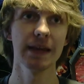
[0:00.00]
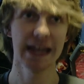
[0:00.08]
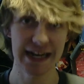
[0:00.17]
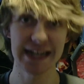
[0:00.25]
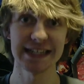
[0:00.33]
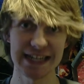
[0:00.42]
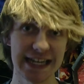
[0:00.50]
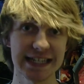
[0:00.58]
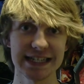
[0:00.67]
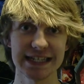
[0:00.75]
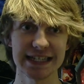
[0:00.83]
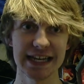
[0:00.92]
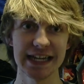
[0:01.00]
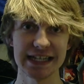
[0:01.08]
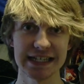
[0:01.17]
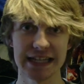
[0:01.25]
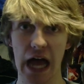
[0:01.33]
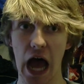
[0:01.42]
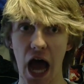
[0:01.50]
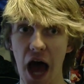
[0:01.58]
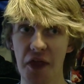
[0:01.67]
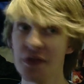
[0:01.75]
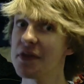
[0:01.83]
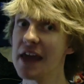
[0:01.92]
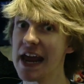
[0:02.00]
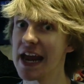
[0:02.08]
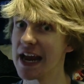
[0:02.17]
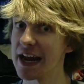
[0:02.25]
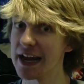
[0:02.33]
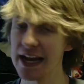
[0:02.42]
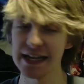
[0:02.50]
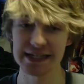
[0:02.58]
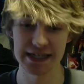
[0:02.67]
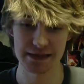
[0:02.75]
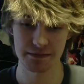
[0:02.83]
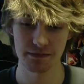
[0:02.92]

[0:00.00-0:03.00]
It exists. It's a thing. It's.